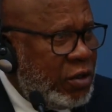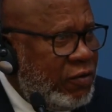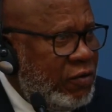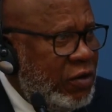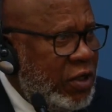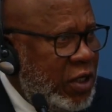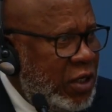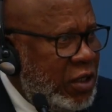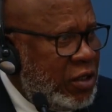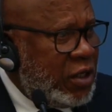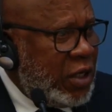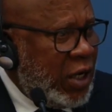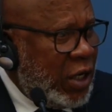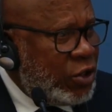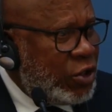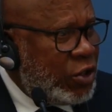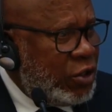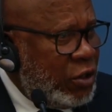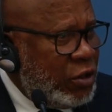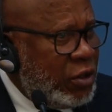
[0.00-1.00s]
of the
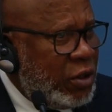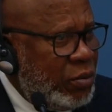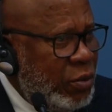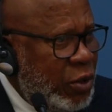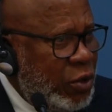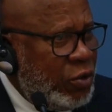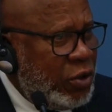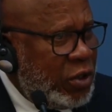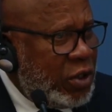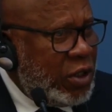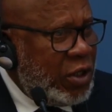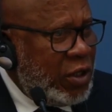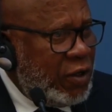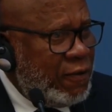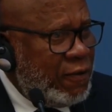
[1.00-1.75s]
international community.